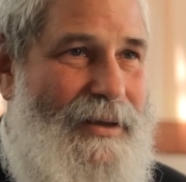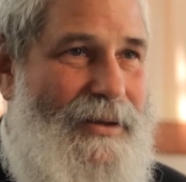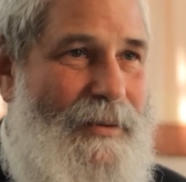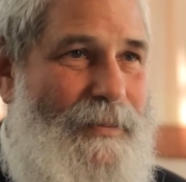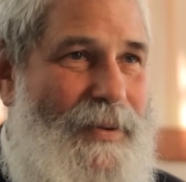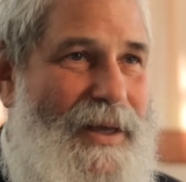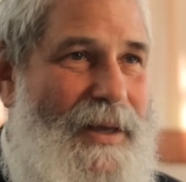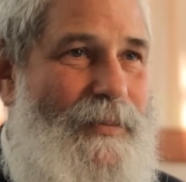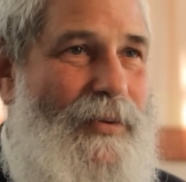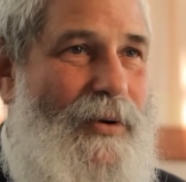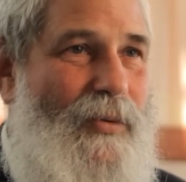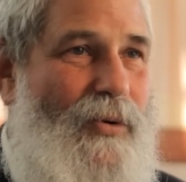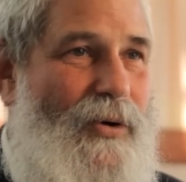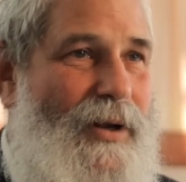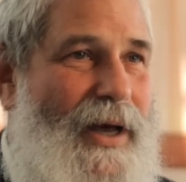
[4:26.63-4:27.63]
the
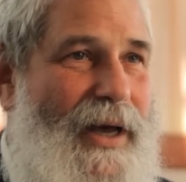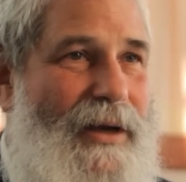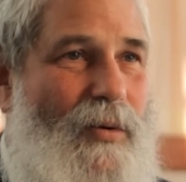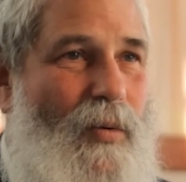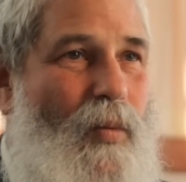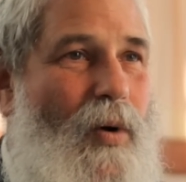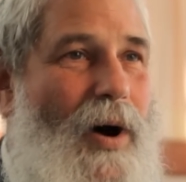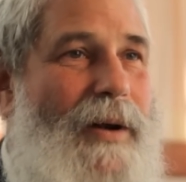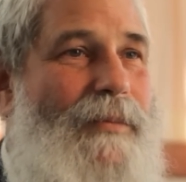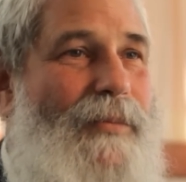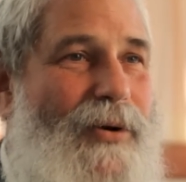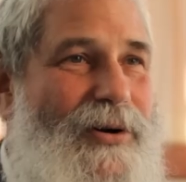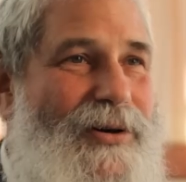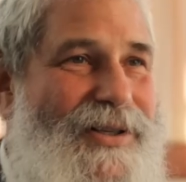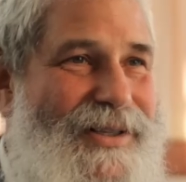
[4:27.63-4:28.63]
people were like one
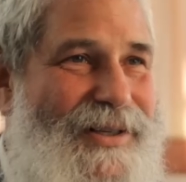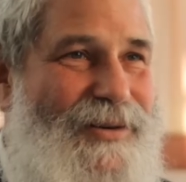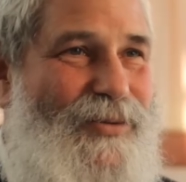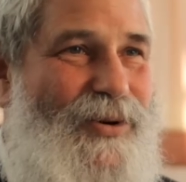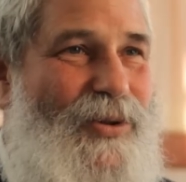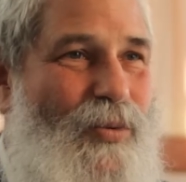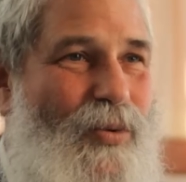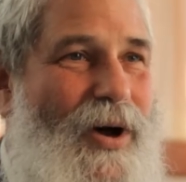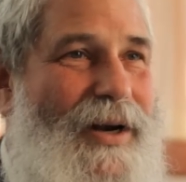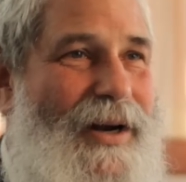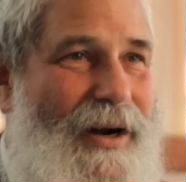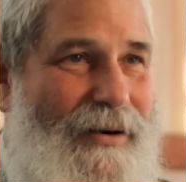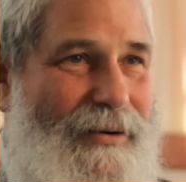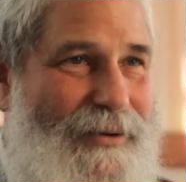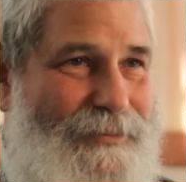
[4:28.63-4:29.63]
person with one
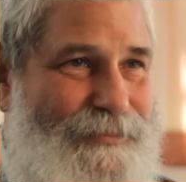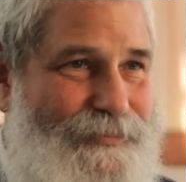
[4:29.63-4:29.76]
heart.